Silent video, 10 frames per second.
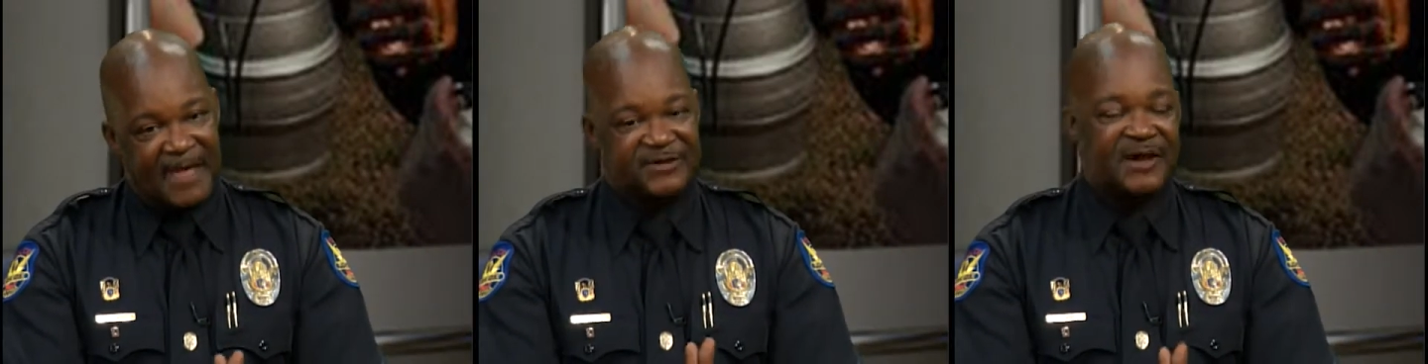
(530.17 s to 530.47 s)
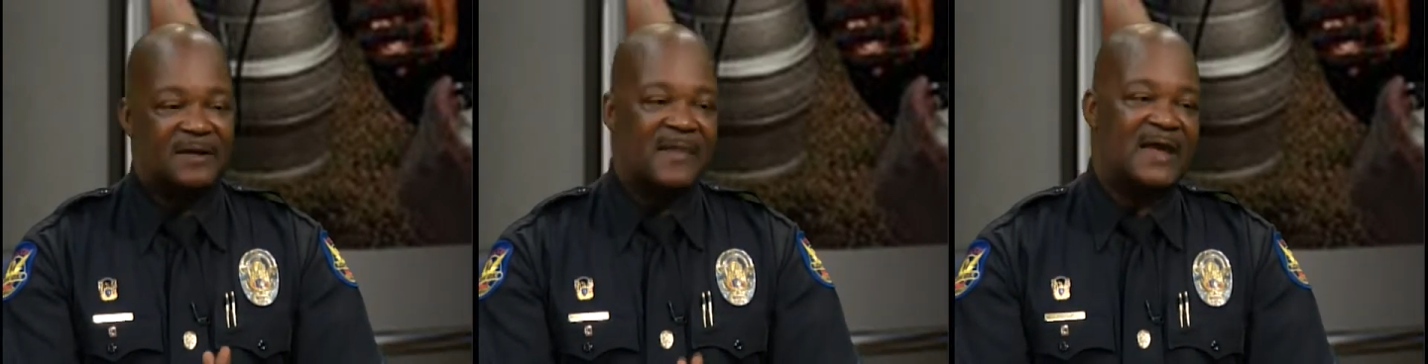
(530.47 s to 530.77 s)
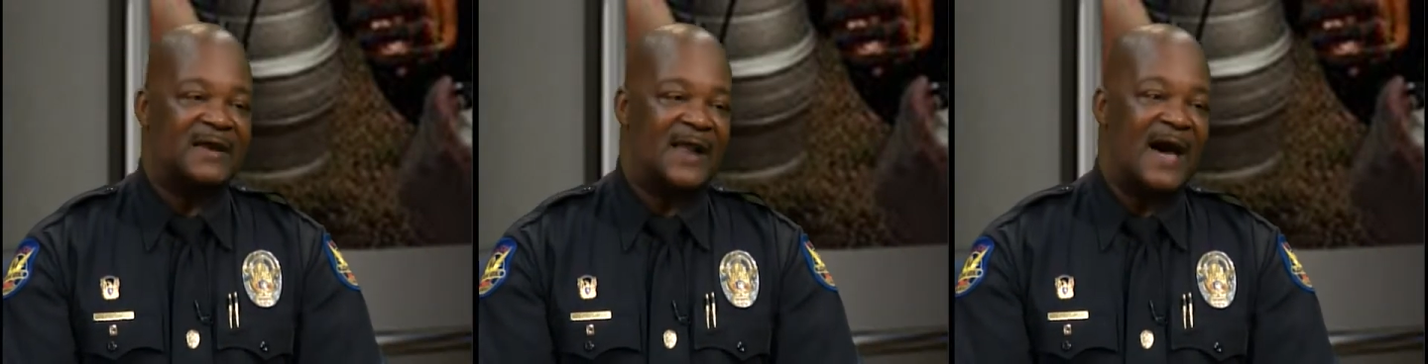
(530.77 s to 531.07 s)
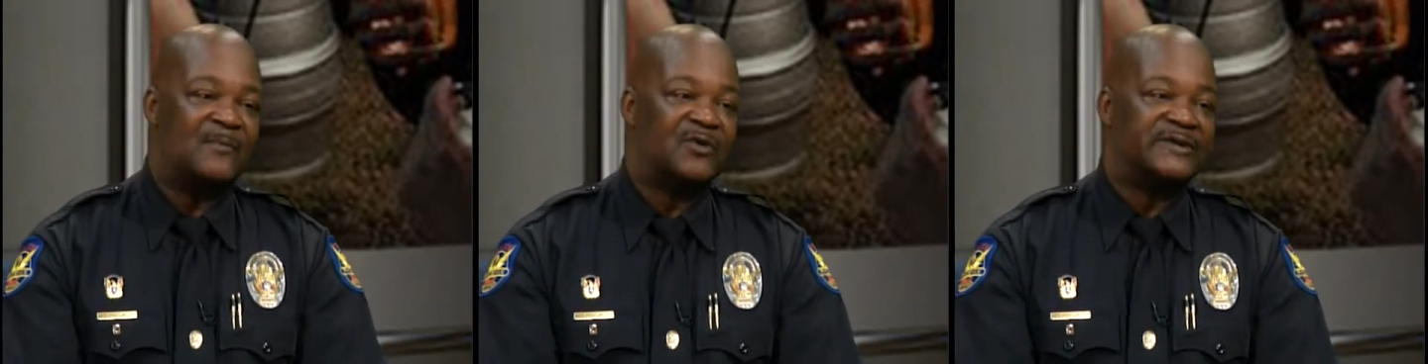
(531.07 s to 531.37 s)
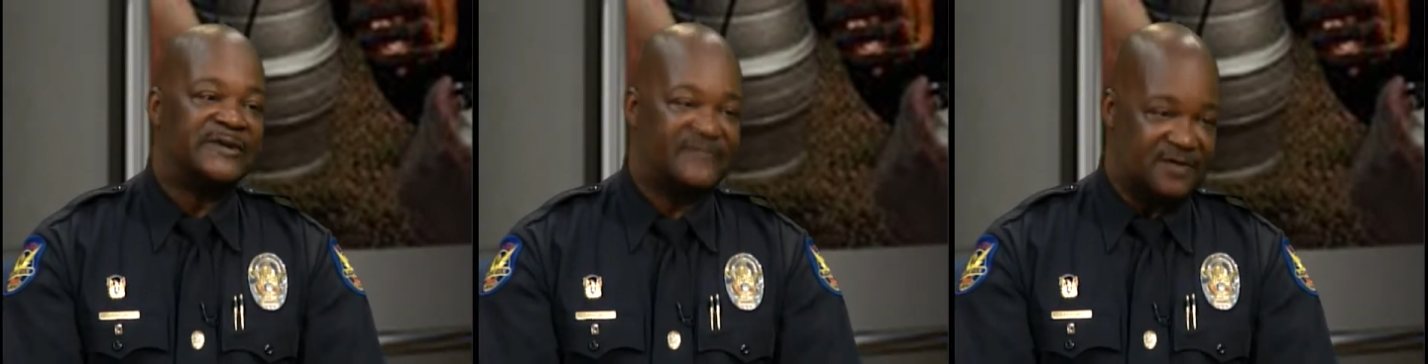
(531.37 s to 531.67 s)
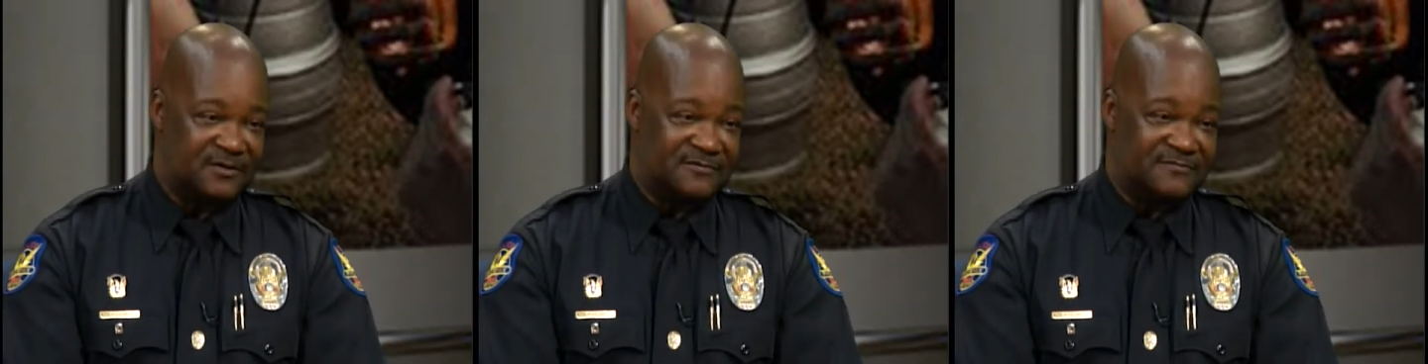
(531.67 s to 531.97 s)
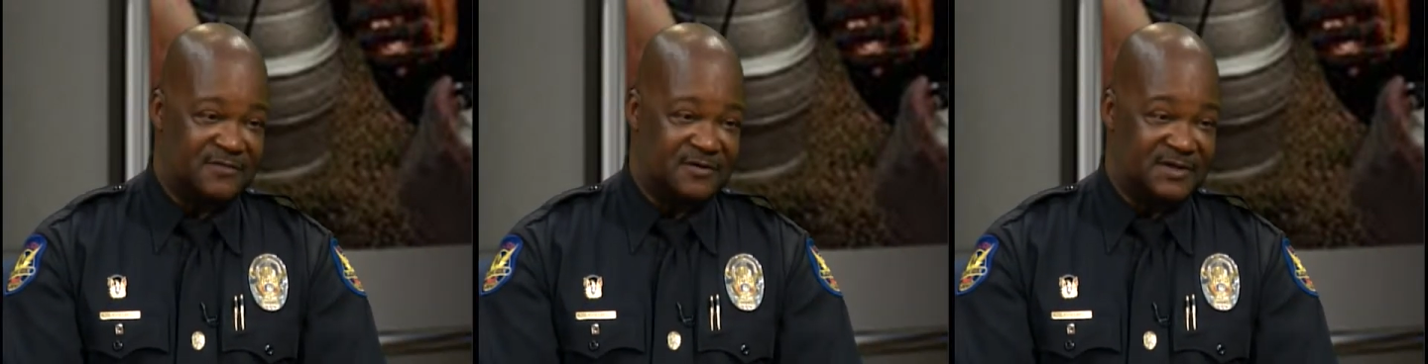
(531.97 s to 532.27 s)
it's going to make it a lot more
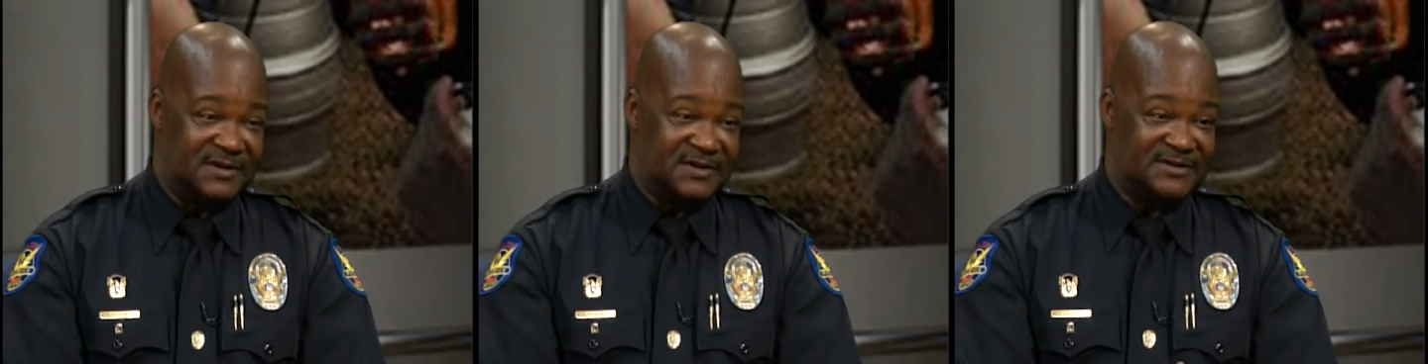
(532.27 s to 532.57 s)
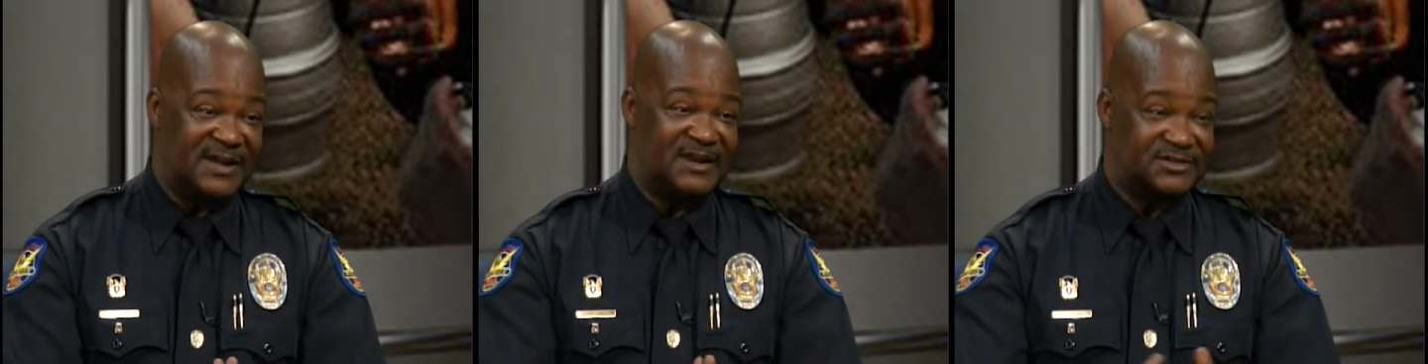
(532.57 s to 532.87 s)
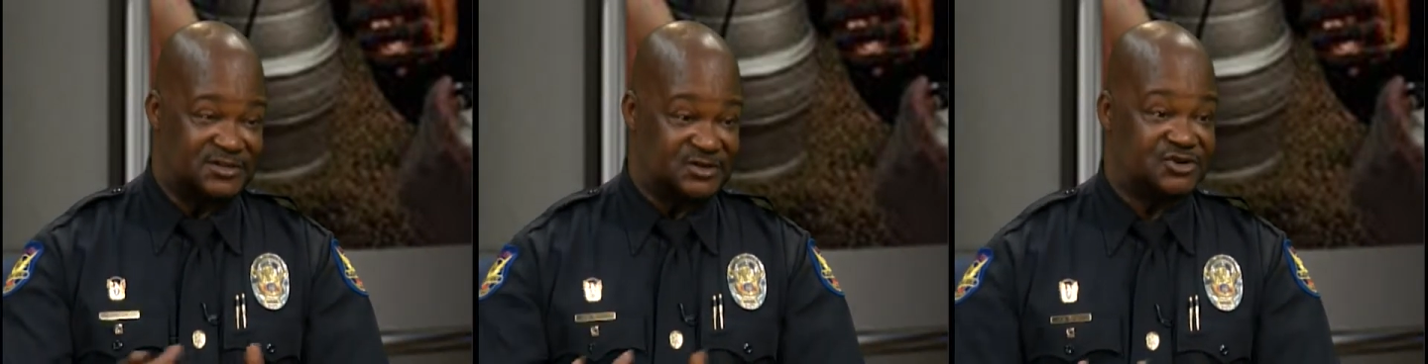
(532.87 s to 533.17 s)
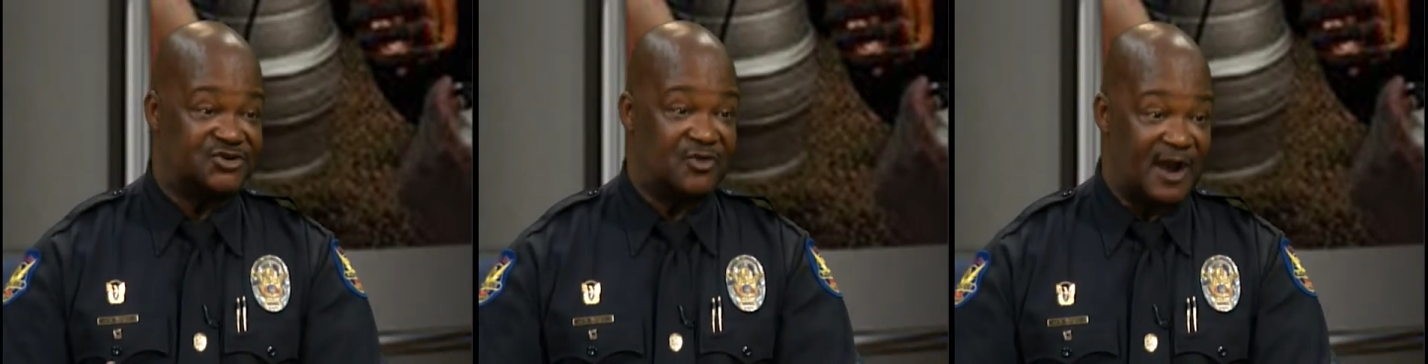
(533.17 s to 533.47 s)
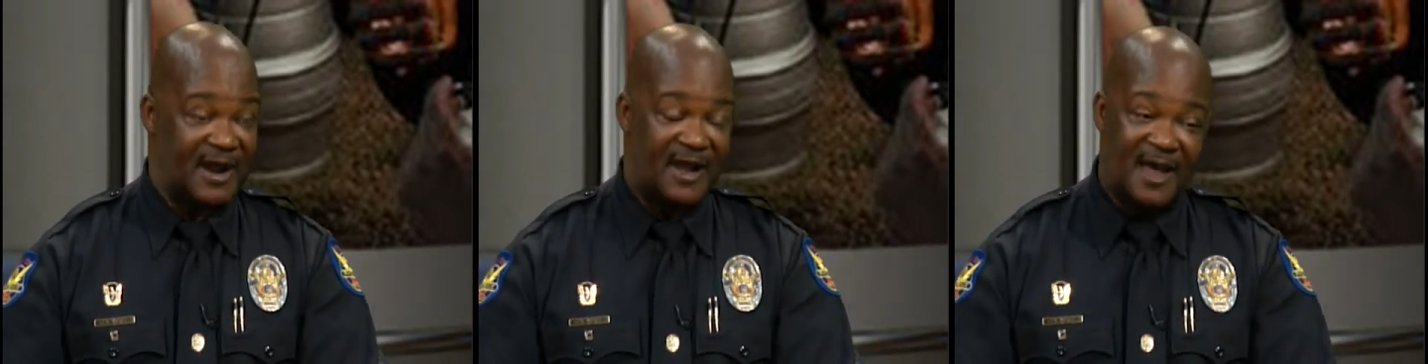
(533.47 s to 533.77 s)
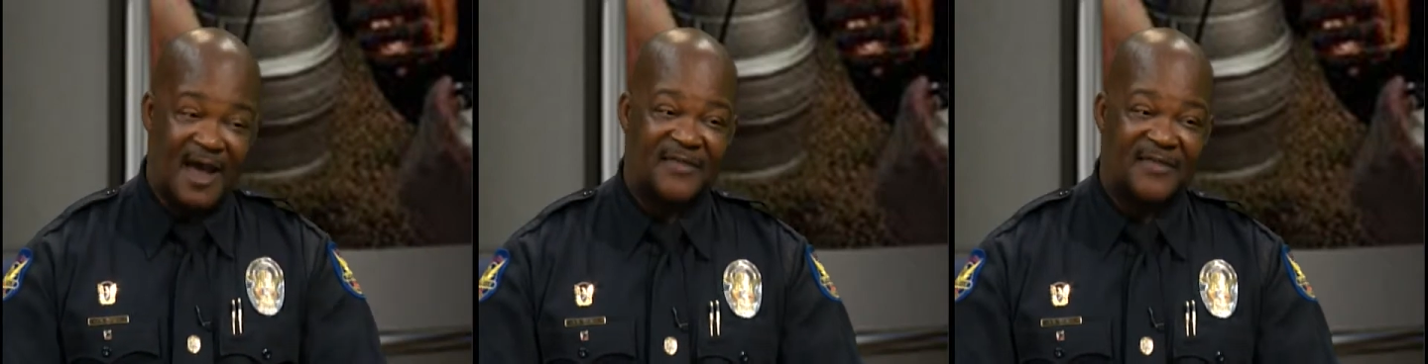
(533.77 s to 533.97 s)
difficult for the, the teens to stray.